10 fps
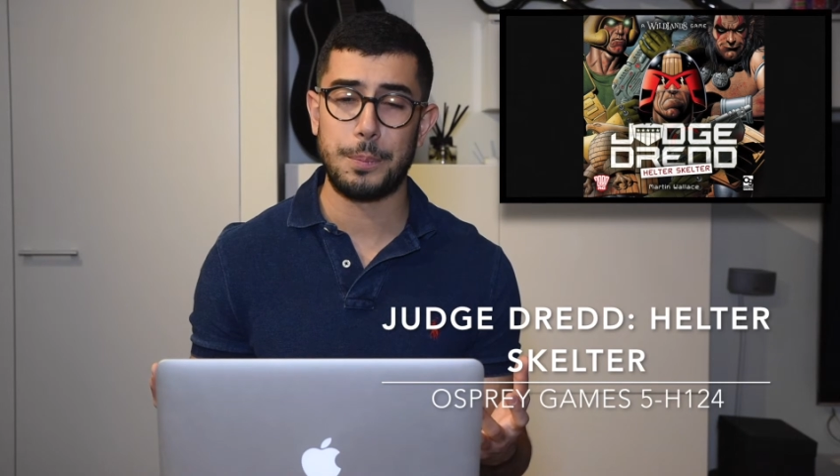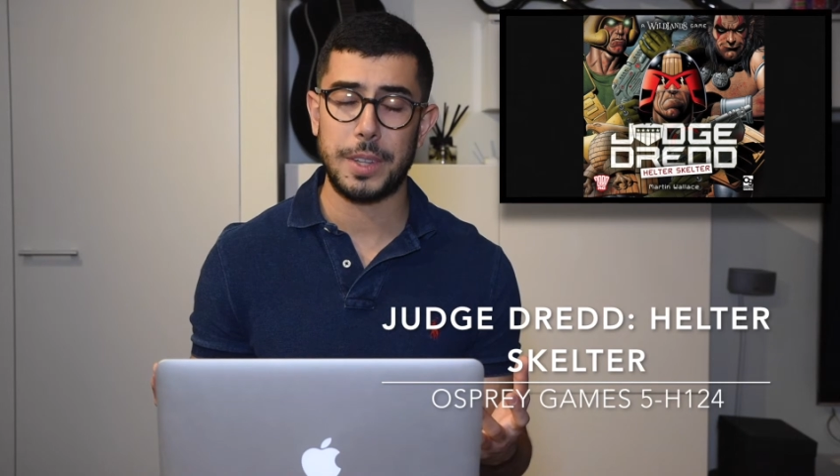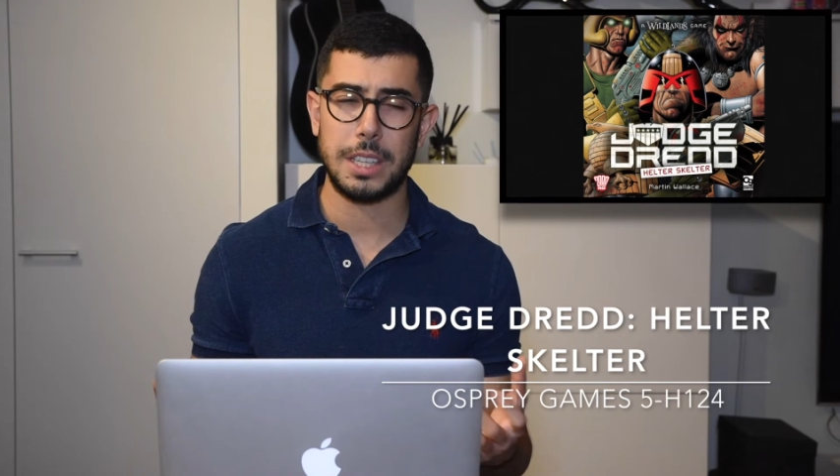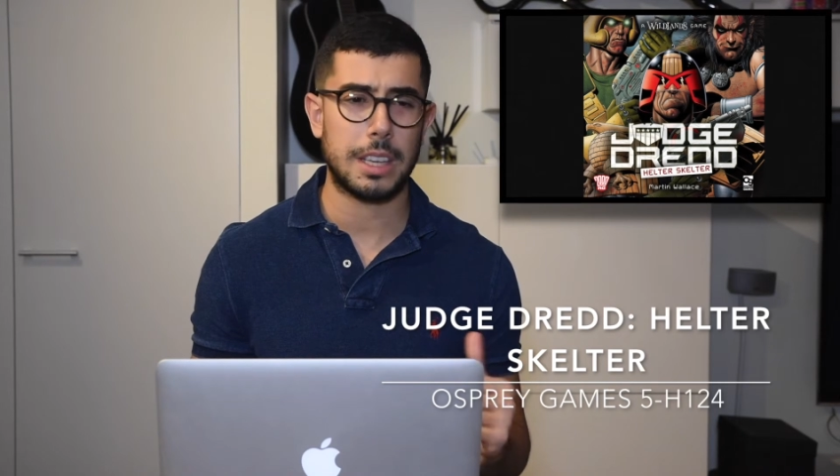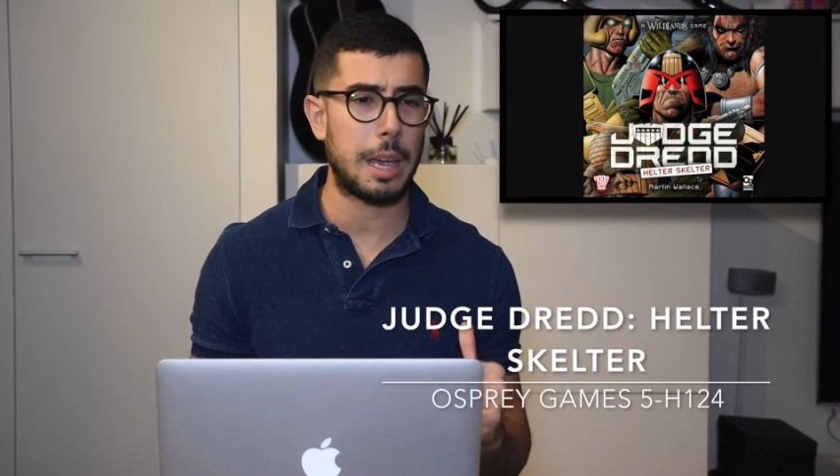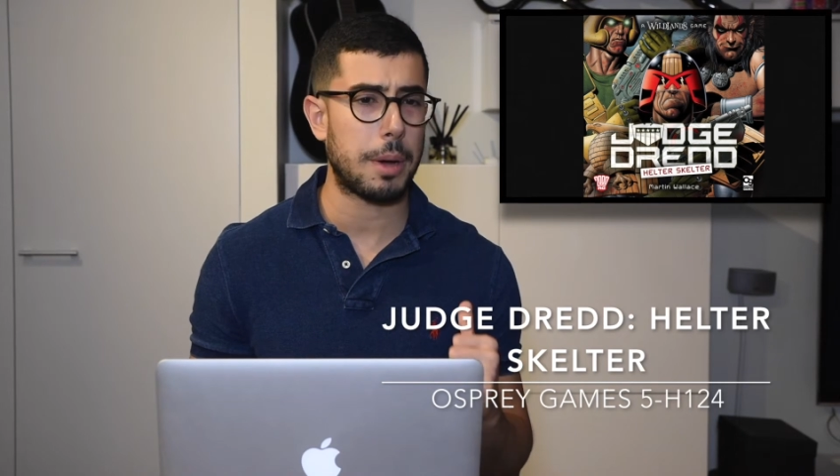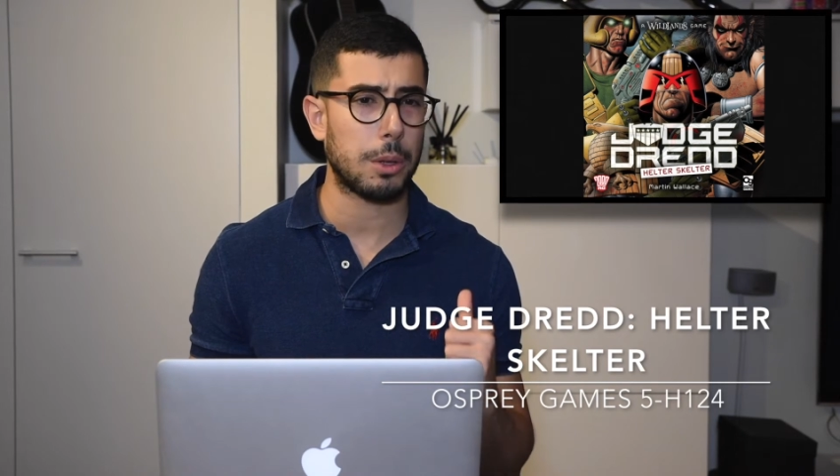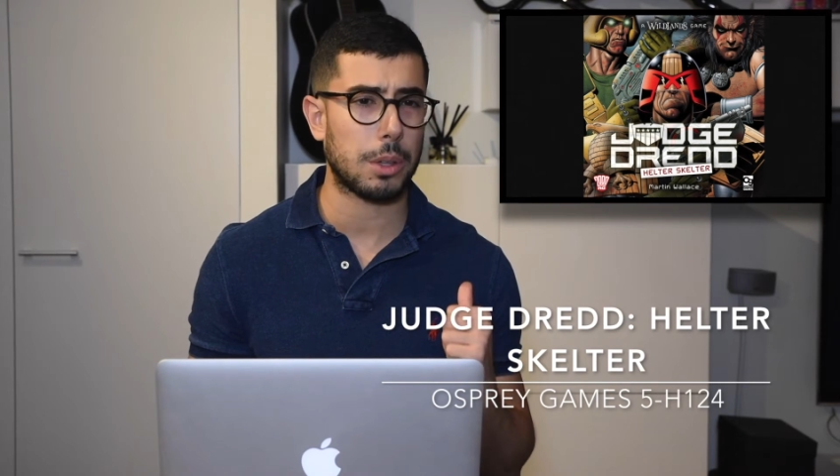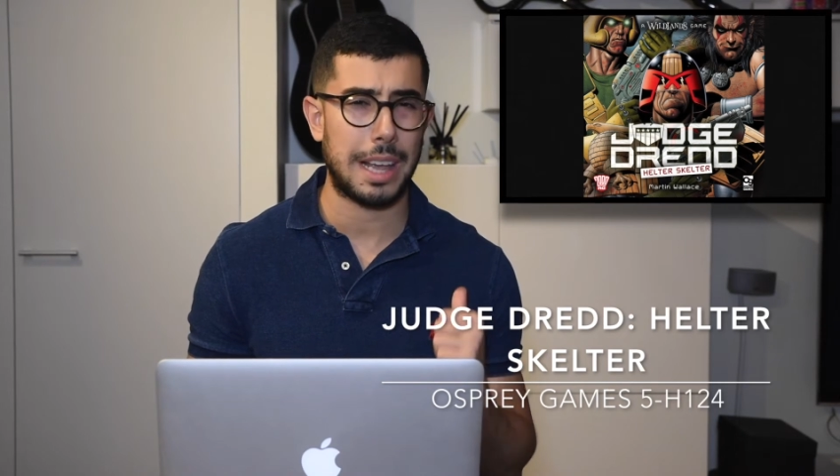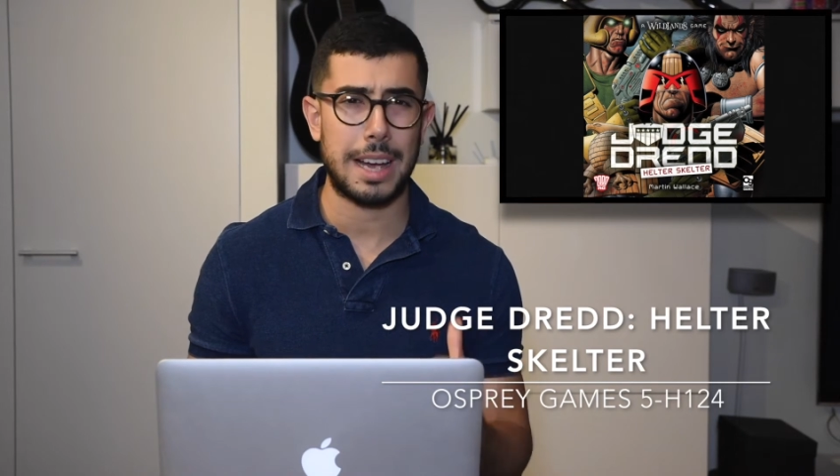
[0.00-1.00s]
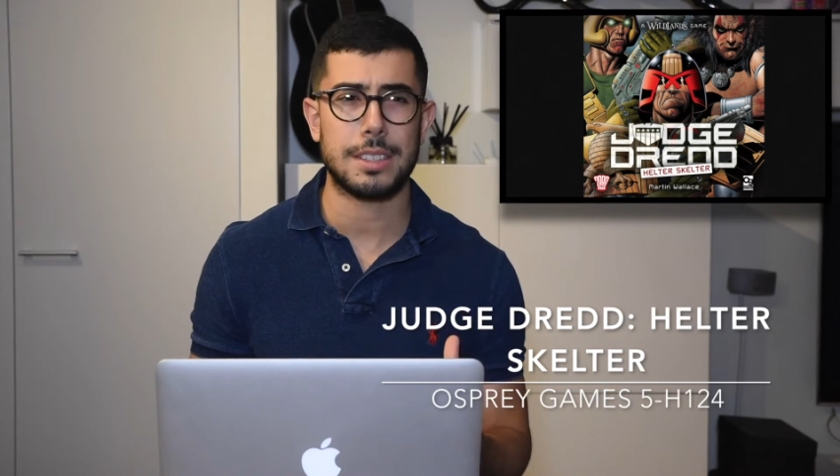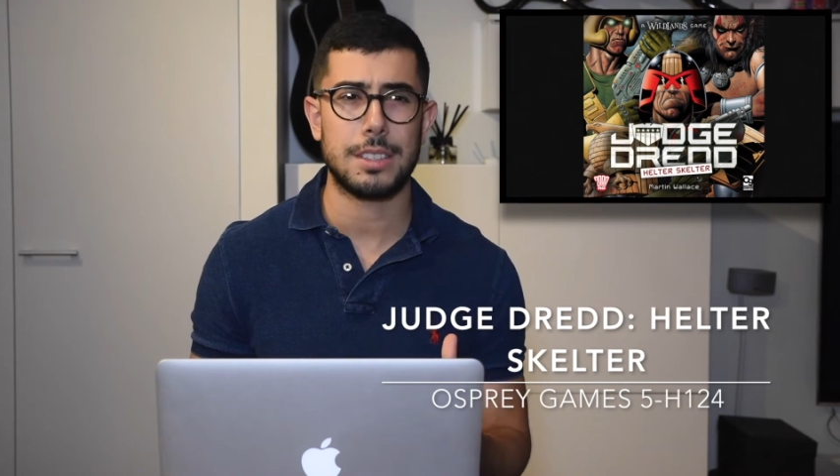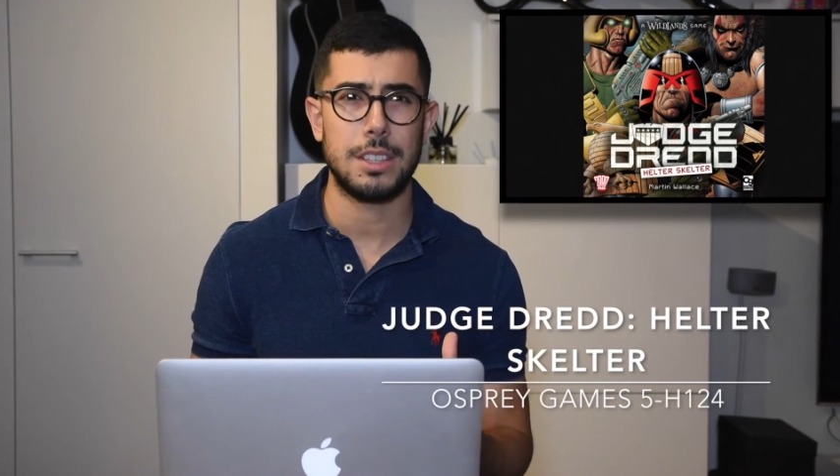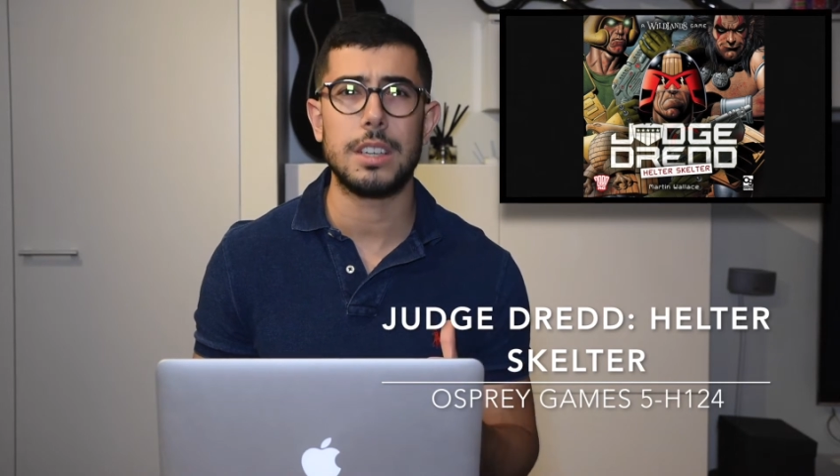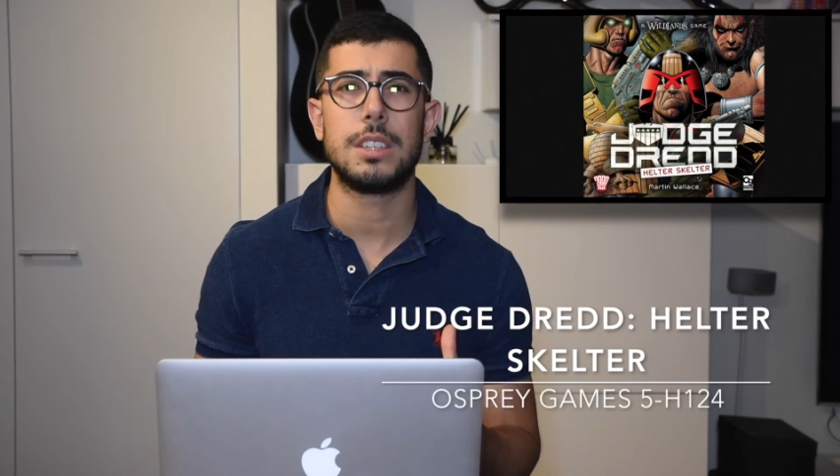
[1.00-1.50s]
it came out
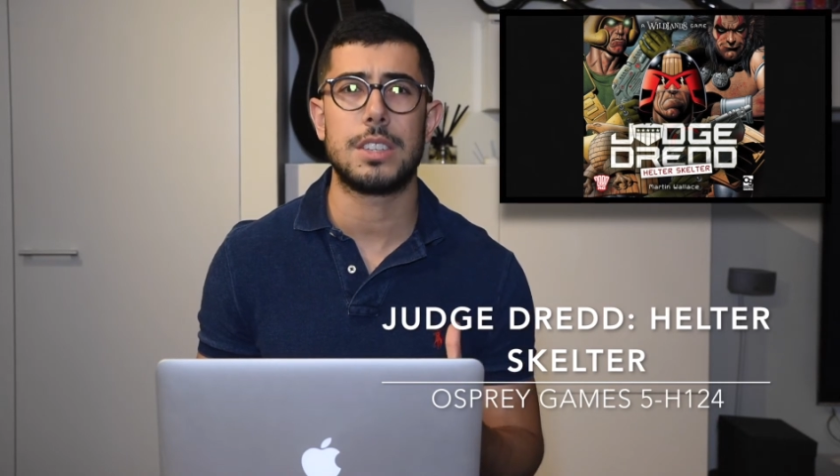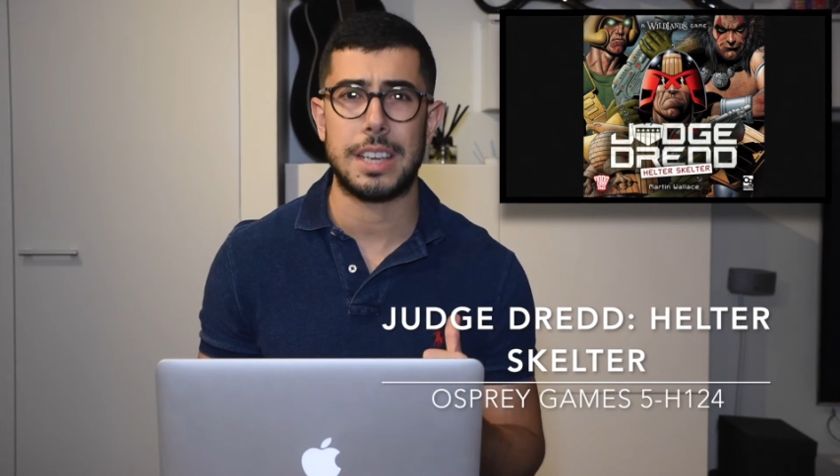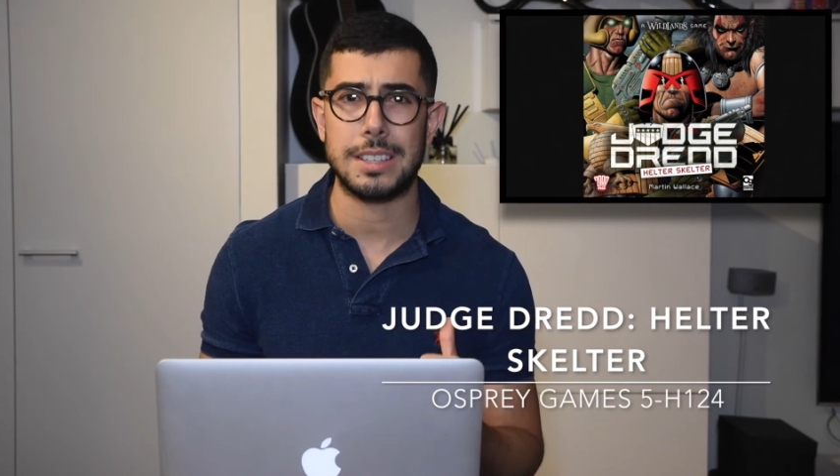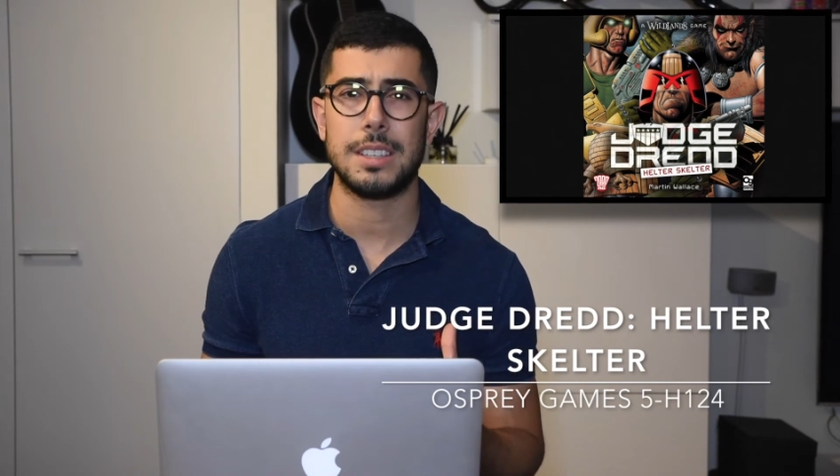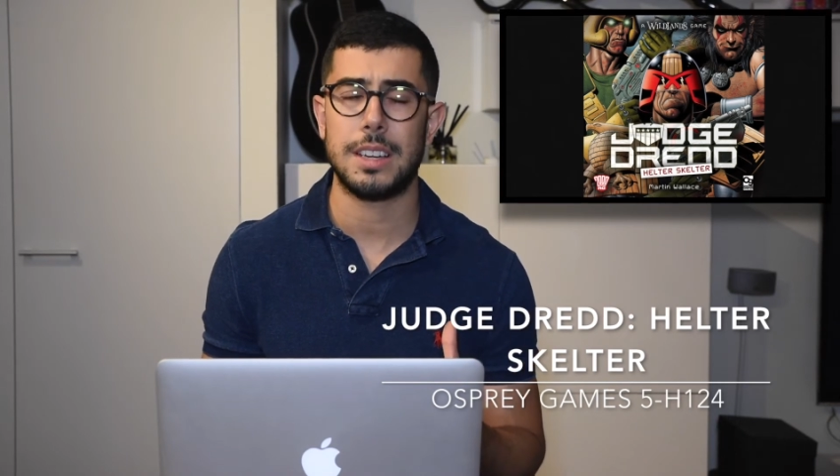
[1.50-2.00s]
last year's Essen,